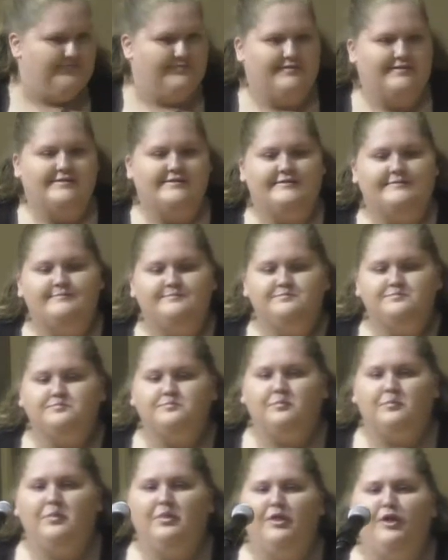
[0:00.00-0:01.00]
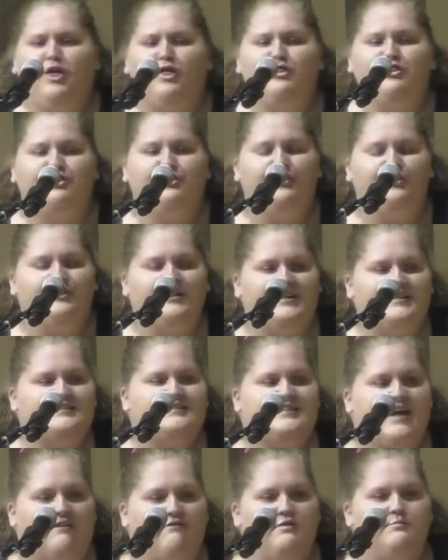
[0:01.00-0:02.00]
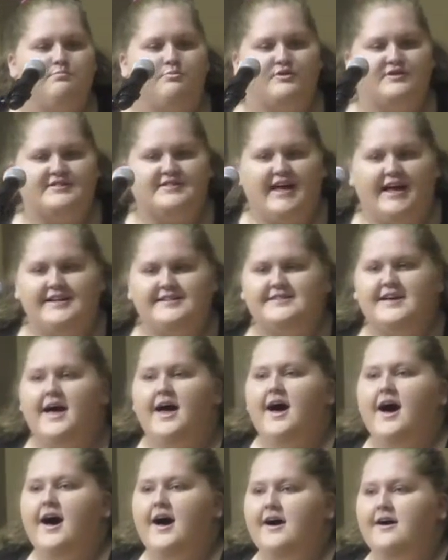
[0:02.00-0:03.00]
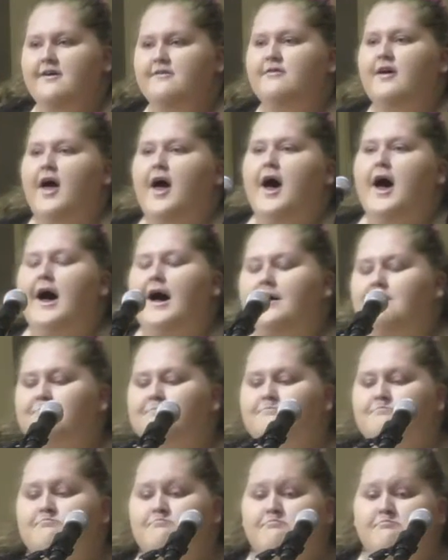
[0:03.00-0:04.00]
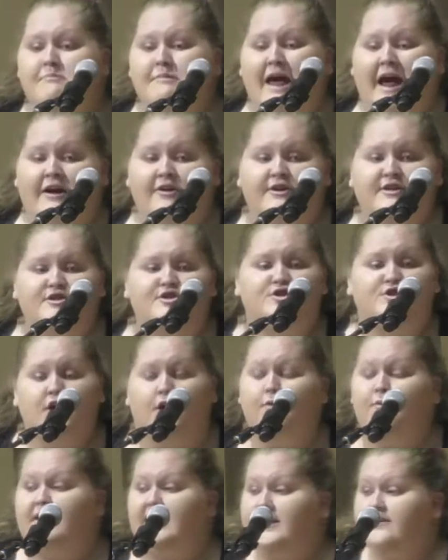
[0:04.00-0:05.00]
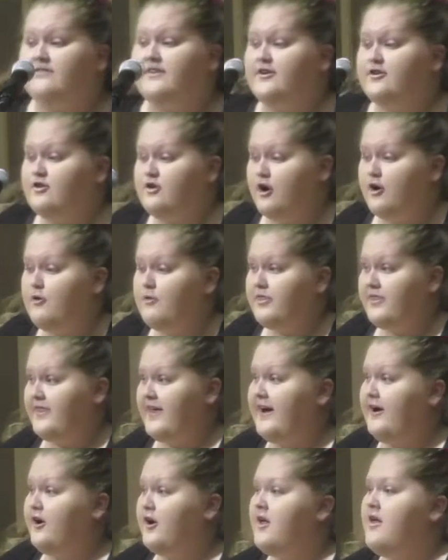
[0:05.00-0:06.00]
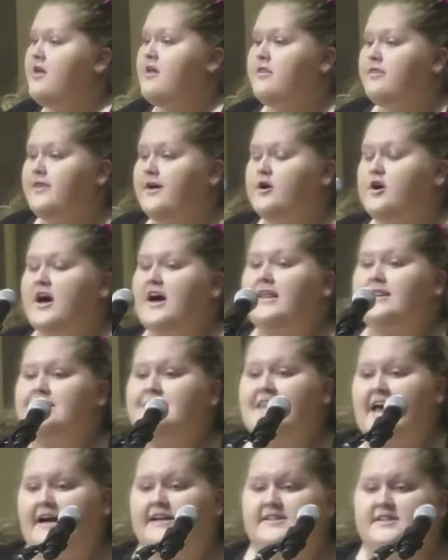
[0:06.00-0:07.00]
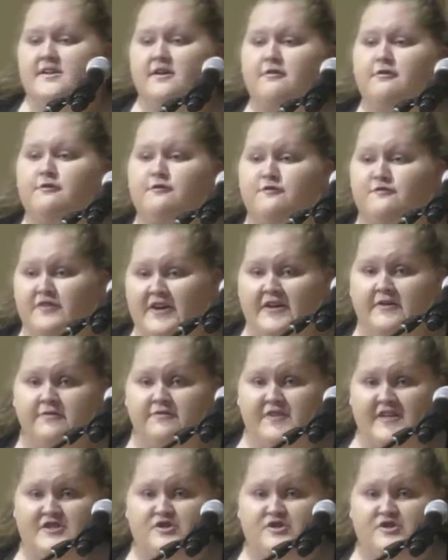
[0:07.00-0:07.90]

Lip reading: of Americans don't even know their elected officials. Our youth right now